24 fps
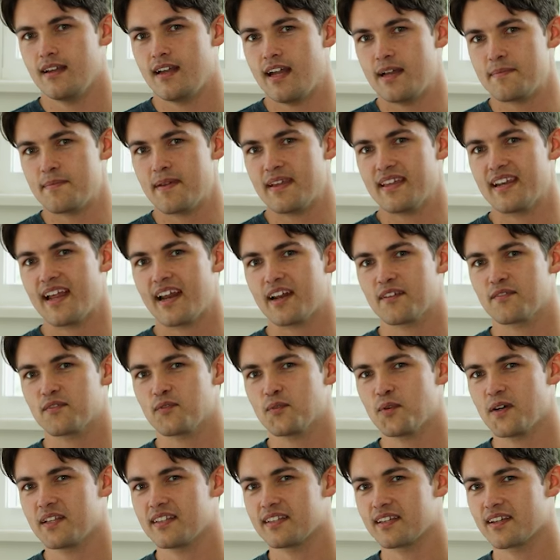I may not have
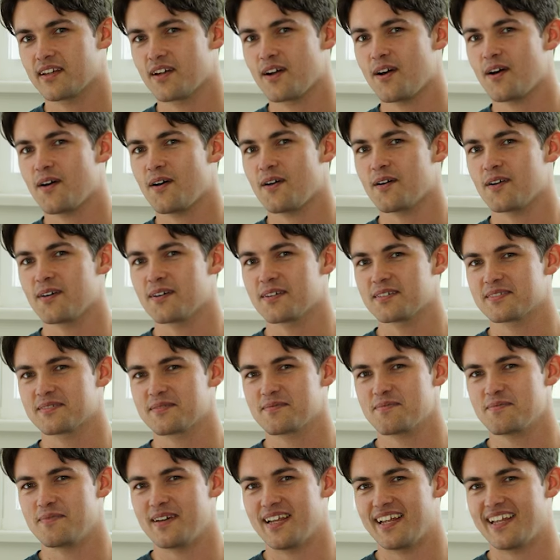won the car,
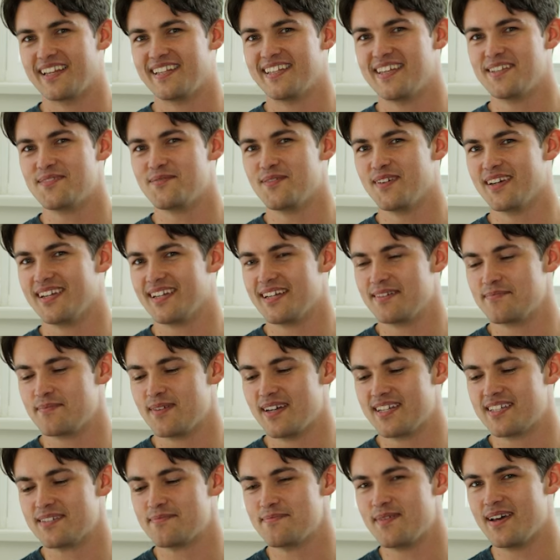but I did win a
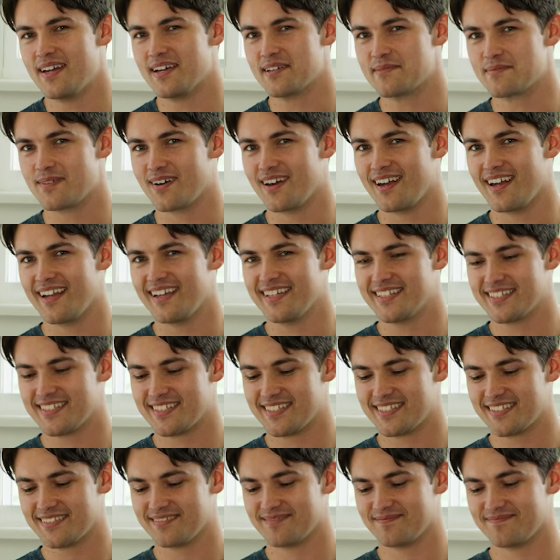much better
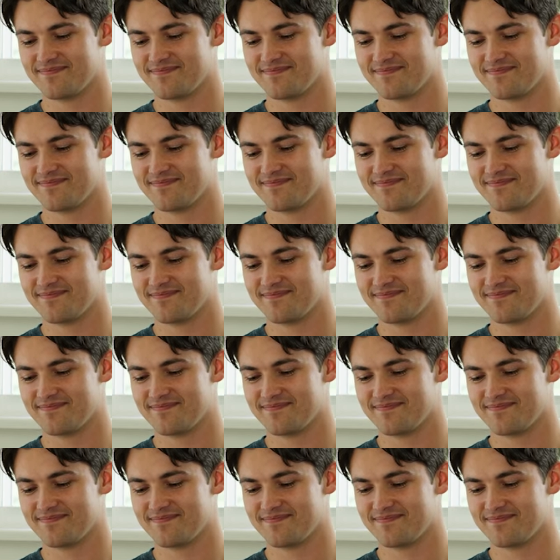prize.